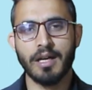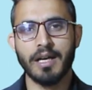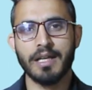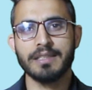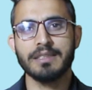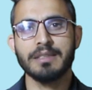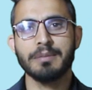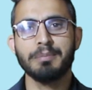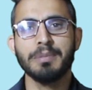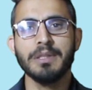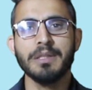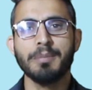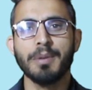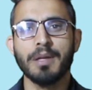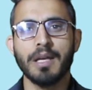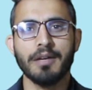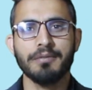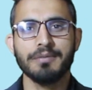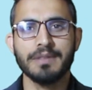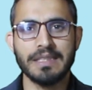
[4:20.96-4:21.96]
are the
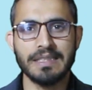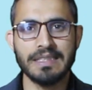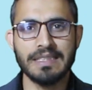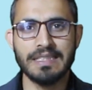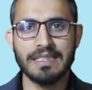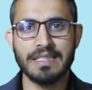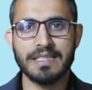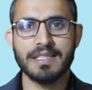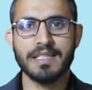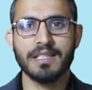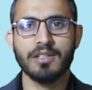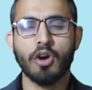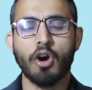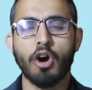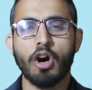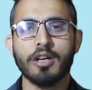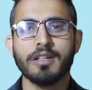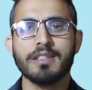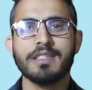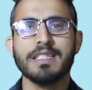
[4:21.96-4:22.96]
people of the East, and
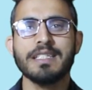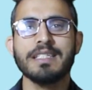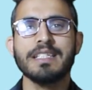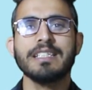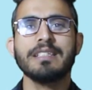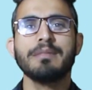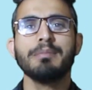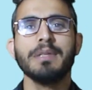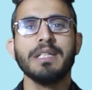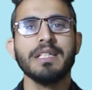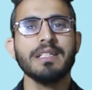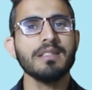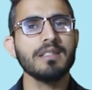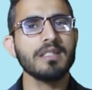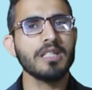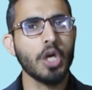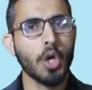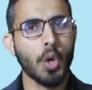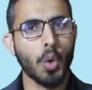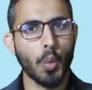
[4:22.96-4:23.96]
Occident
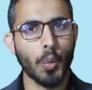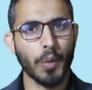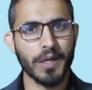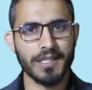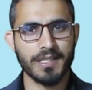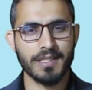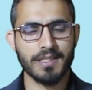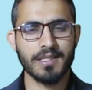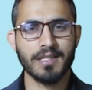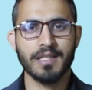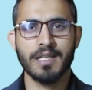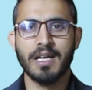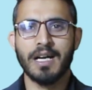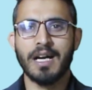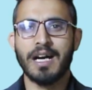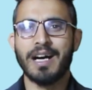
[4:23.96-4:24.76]
means West,